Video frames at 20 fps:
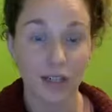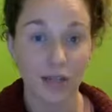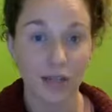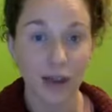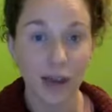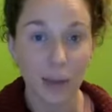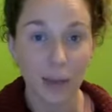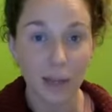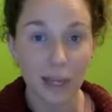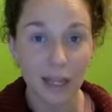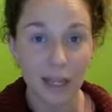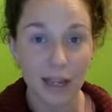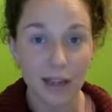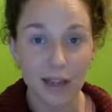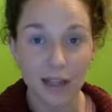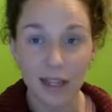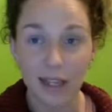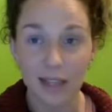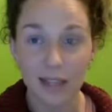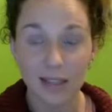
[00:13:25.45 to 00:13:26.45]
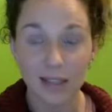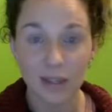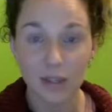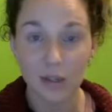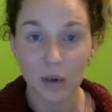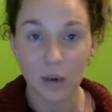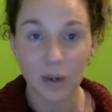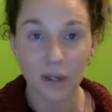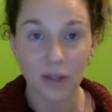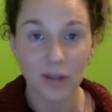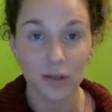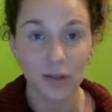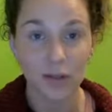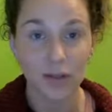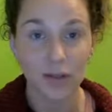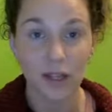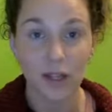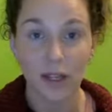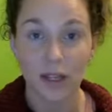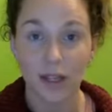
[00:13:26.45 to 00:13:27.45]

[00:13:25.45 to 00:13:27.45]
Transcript: farming the essential oils,